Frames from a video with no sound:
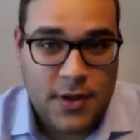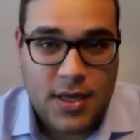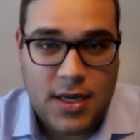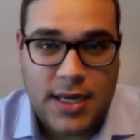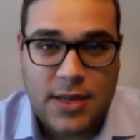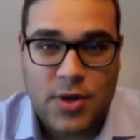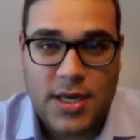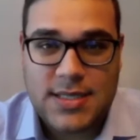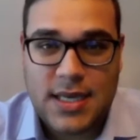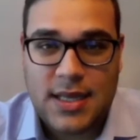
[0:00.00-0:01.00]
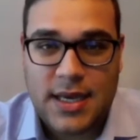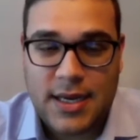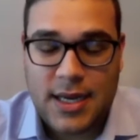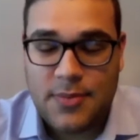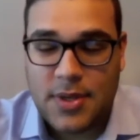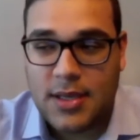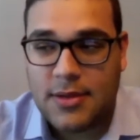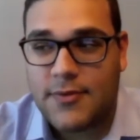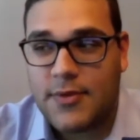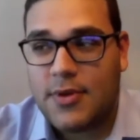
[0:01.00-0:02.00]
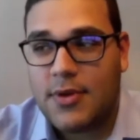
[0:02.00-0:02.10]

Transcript: And when I say that, I mean,